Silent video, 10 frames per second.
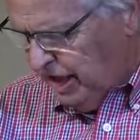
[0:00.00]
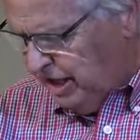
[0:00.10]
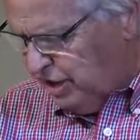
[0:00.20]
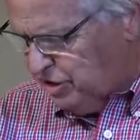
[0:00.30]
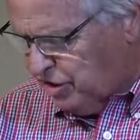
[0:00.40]
and
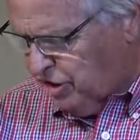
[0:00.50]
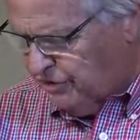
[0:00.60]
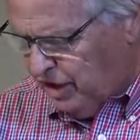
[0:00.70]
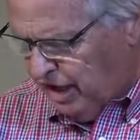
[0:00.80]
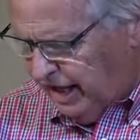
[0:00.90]
eat the good of
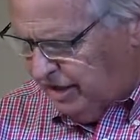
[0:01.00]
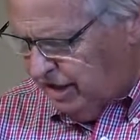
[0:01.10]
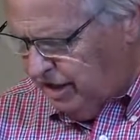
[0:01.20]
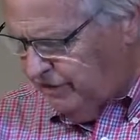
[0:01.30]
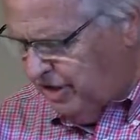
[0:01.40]
the land
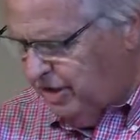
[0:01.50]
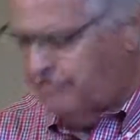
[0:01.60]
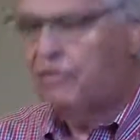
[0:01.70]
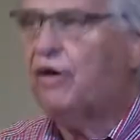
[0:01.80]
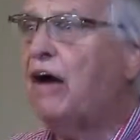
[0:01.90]
and live in it
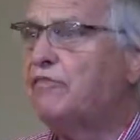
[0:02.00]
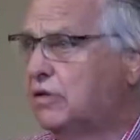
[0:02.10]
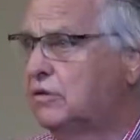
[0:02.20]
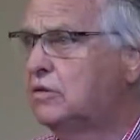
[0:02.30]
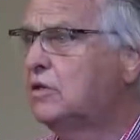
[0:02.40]

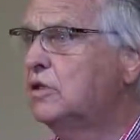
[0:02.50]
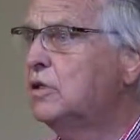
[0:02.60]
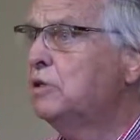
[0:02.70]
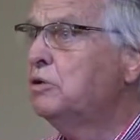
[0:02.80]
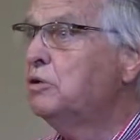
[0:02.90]
forever.
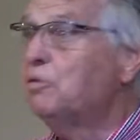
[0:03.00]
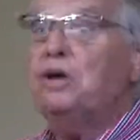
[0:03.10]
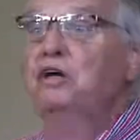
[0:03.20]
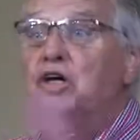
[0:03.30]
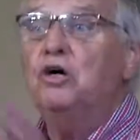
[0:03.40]

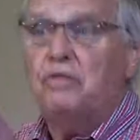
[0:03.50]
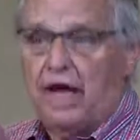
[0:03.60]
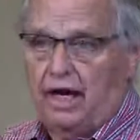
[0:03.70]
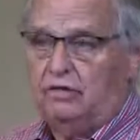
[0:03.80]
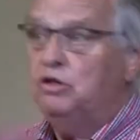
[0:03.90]
We knew
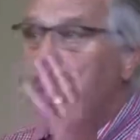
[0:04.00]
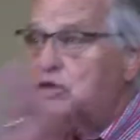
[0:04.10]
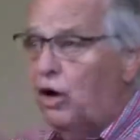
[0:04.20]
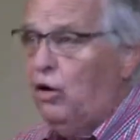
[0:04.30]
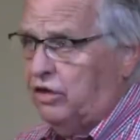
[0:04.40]
that. You
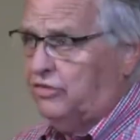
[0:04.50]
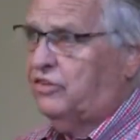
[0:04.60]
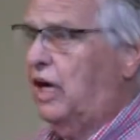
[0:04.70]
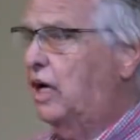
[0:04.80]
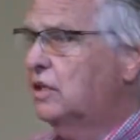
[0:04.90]
told us
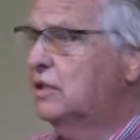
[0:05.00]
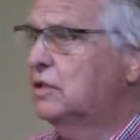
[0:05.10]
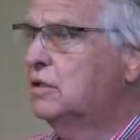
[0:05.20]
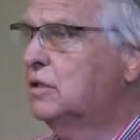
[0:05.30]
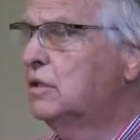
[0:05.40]
that.
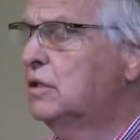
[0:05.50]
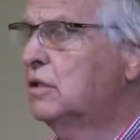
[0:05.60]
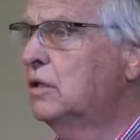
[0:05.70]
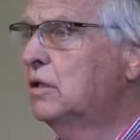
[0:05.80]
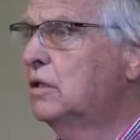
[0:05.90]

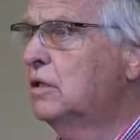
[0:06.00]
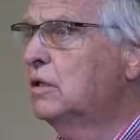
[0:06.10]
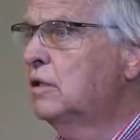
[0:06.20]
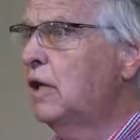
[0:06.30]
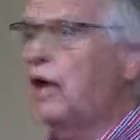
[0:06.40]

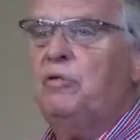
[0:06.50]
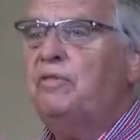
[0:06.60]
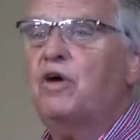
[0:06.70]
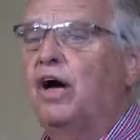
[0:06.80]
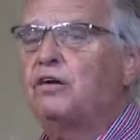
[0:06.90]
And
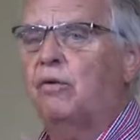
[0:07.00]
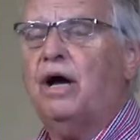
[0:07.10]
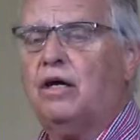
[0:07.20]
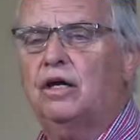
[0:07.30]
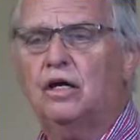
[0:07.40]
we've gone
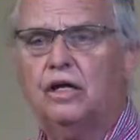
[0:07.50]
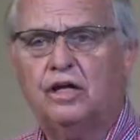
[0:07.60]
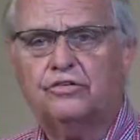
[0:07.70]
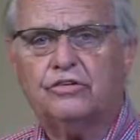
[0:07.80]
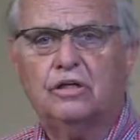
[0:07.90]
directly
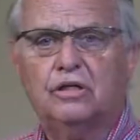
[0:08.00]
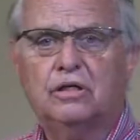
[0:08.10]
against it.